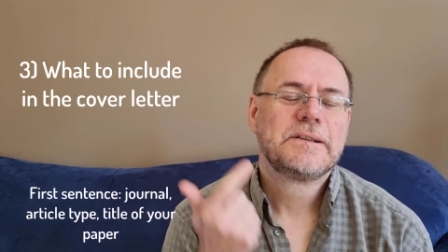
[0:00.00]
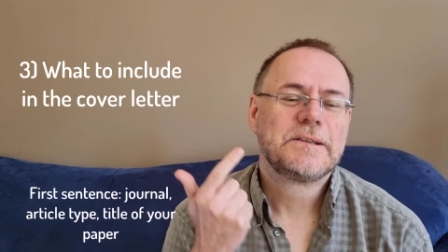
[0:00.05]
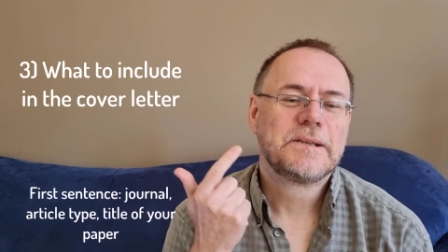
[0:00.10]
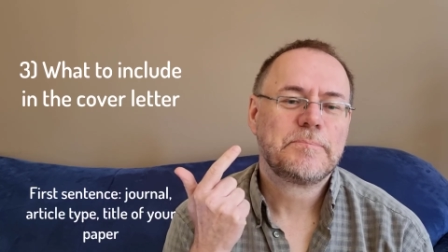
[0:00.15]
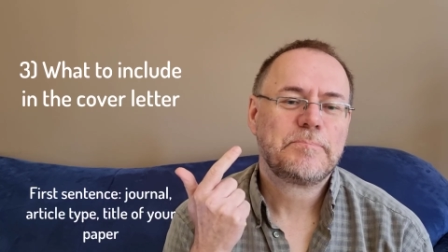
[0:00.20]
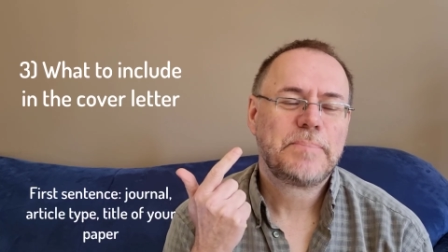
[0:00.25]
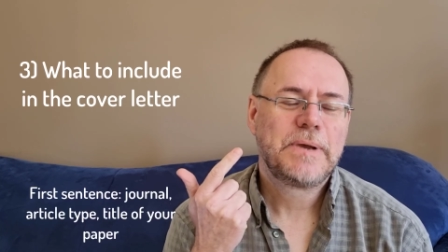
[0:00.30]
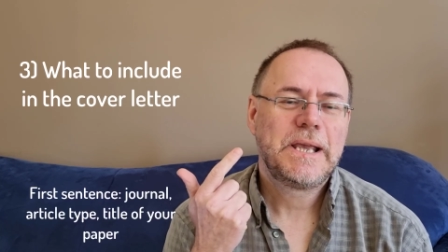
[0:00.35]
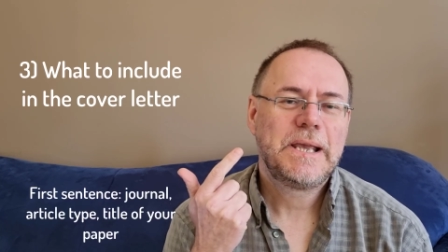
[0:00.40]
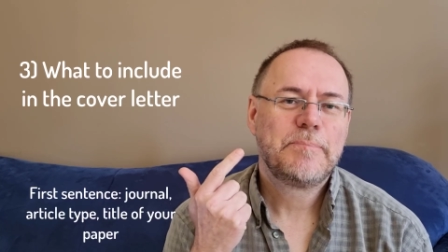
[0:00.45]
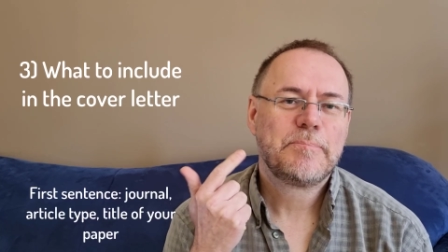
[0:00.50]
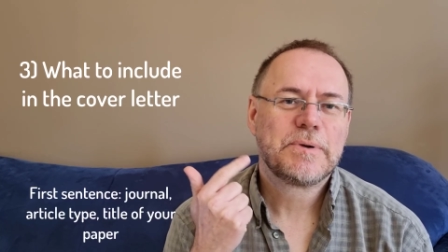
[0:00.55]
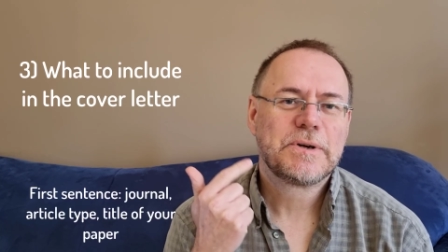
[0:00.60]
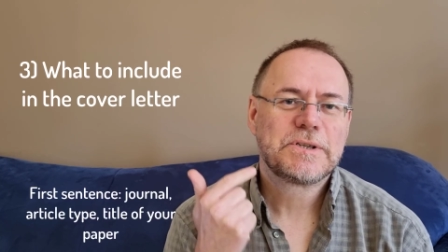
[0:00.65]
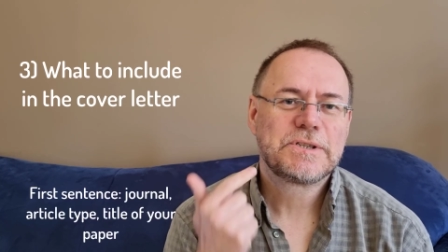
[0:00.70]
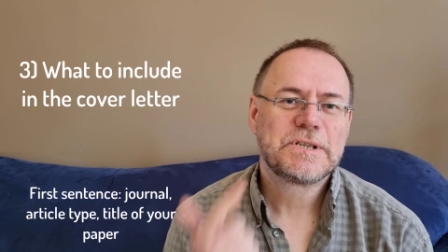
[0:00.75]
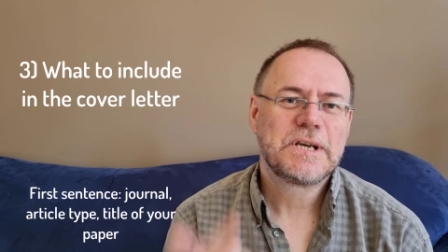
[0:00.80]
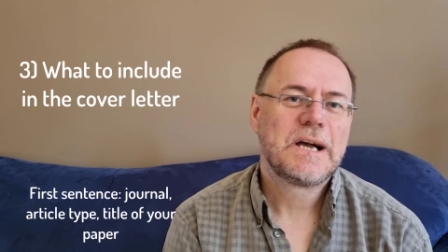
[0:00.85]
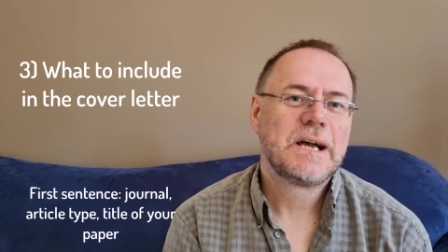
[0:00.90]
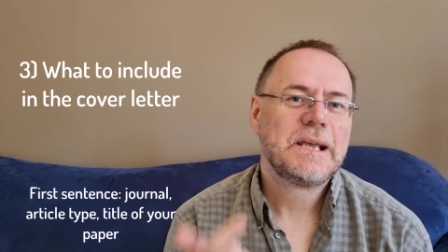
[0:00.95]
the paper
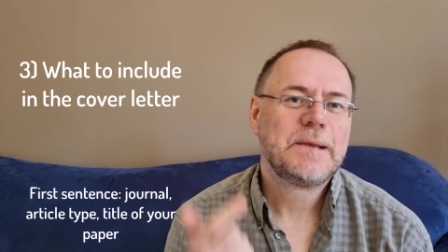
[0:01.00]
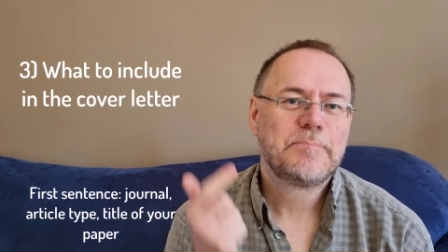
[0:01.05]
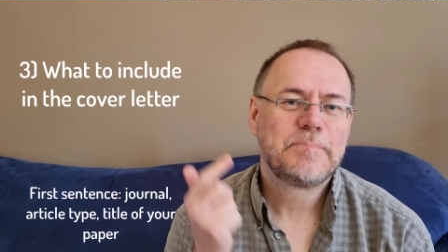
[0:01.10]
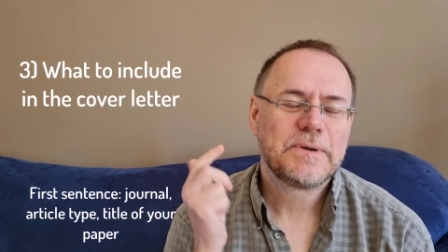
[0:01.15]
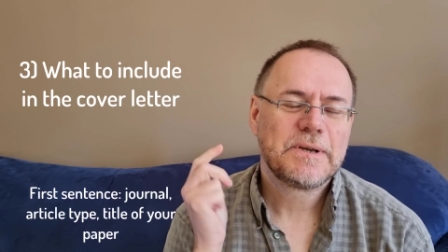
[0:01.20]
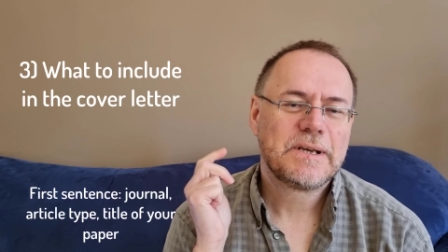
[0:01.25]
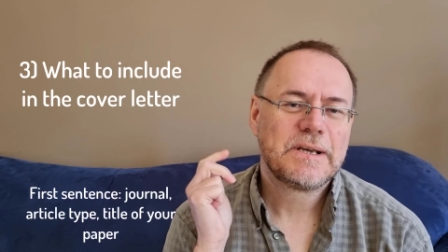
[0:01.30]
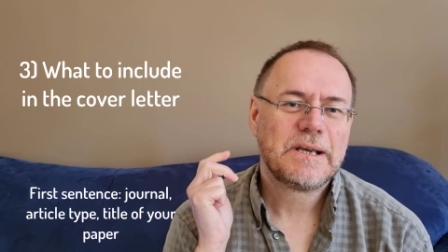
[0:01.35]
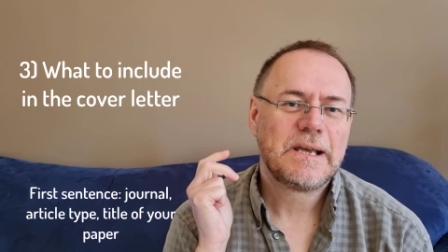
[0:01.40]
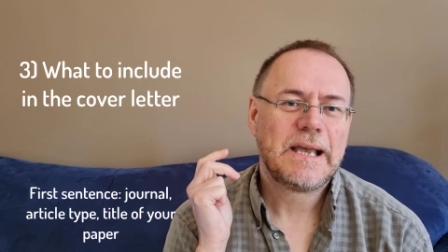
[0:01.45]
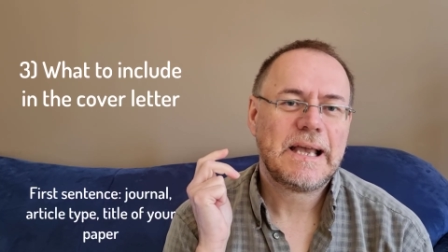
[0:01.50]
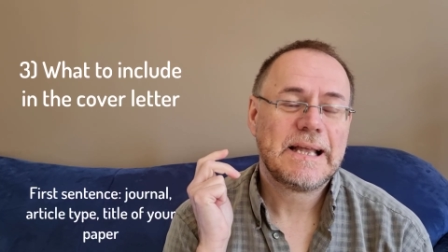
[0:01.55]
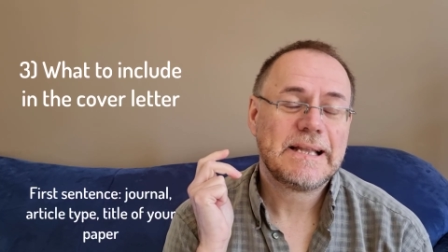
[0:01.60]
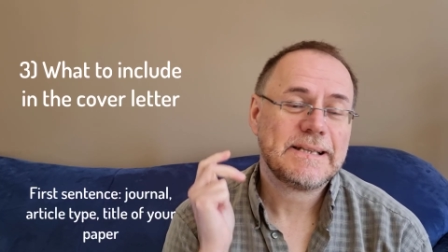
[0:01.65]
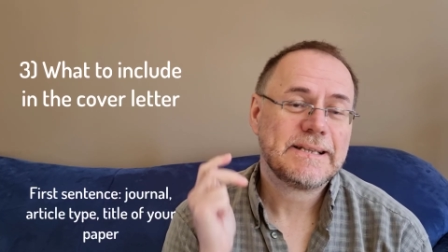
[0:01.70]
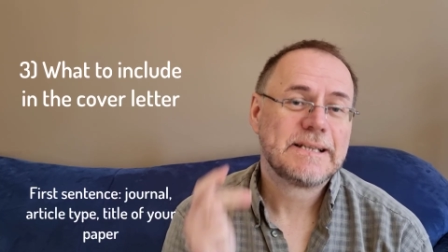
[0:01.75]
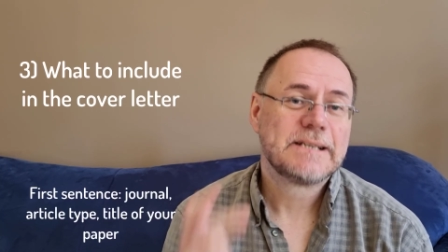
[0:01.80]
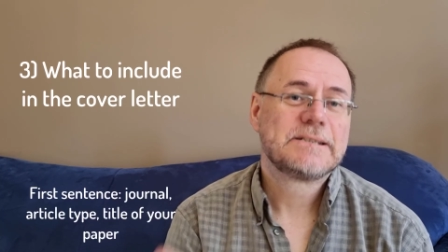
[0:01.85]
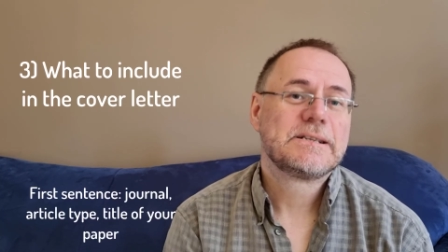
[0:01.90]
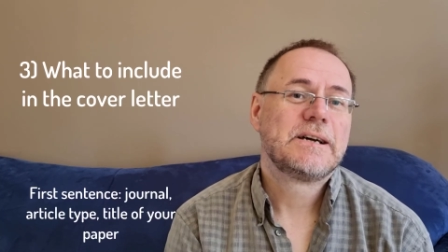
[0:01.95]
type,
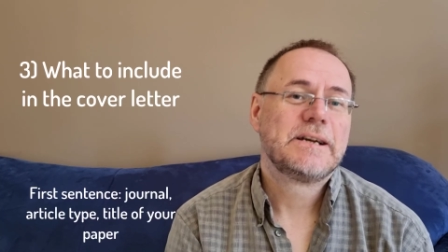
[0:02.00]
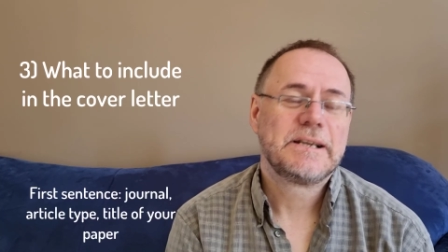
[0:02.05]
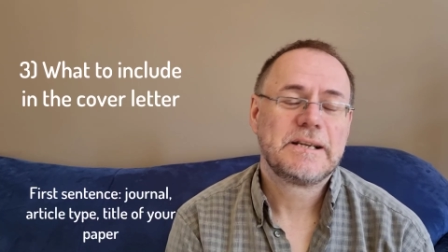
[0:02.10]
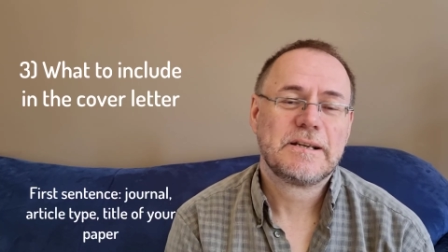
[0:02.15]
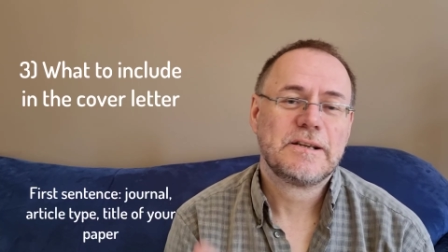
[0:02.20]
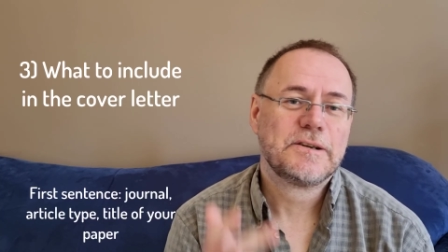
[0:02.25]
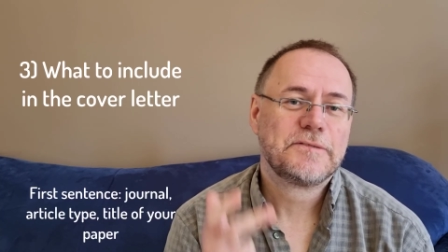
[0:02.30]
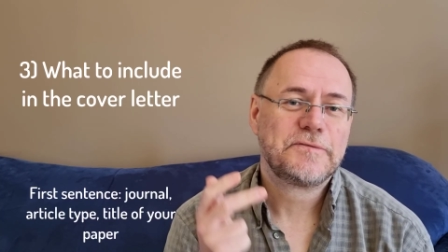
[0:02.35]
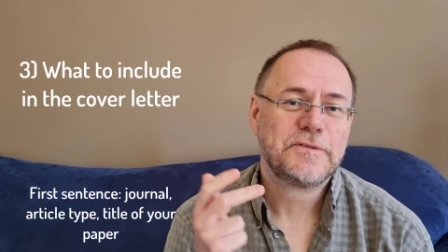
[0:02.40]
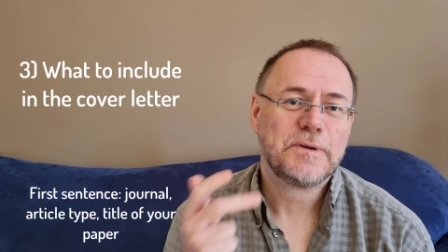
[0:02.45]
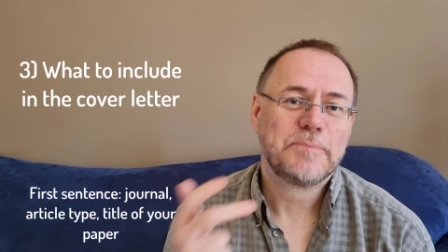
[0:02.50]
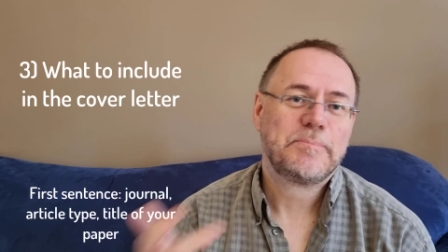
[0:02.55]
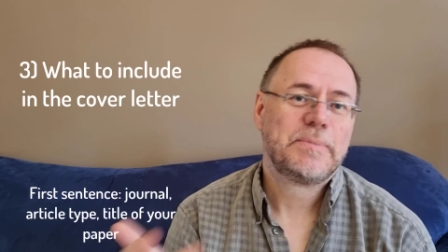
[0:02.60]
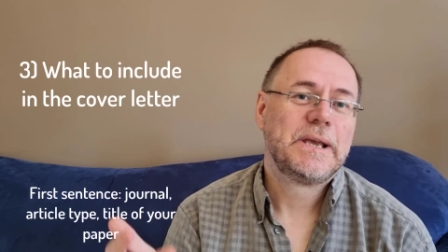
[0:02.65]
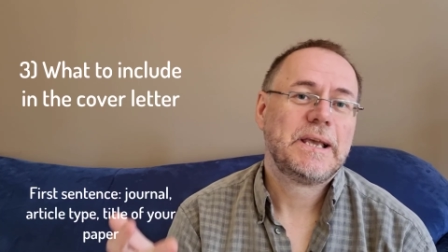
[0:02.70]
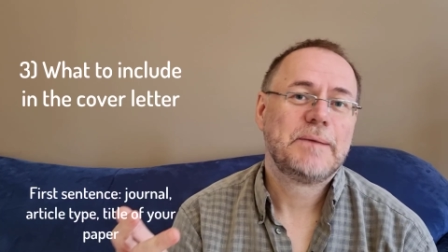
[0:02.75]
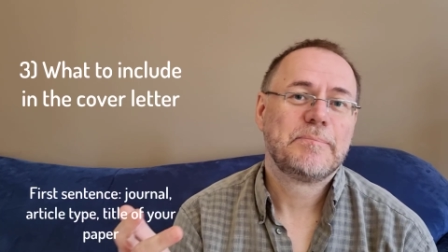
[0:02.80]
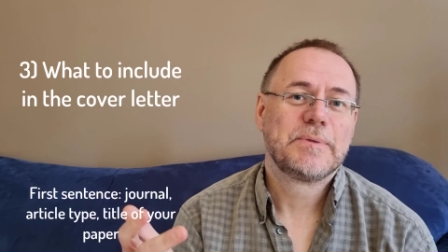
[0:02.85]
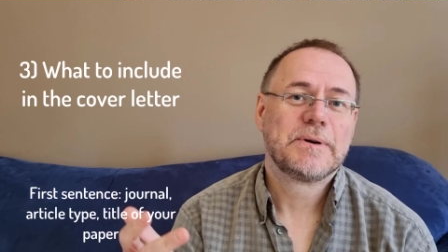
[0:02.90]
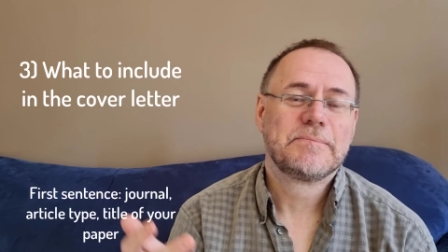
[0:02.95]
and the title of your
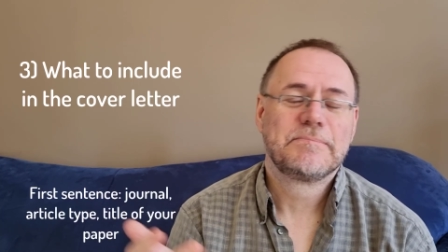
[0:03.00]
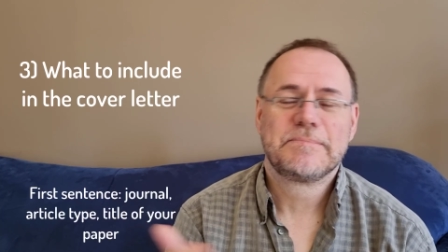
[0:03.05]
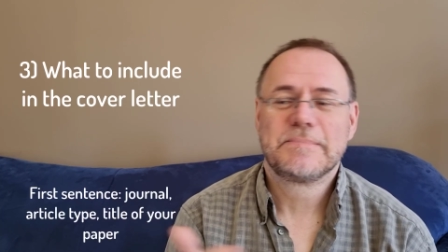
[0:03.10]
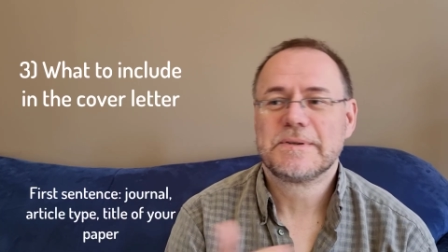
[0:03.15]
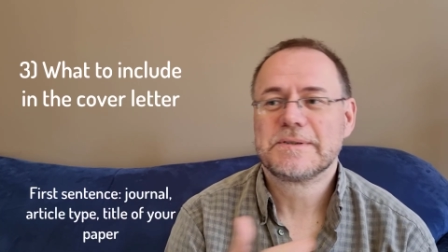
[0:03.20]
paper.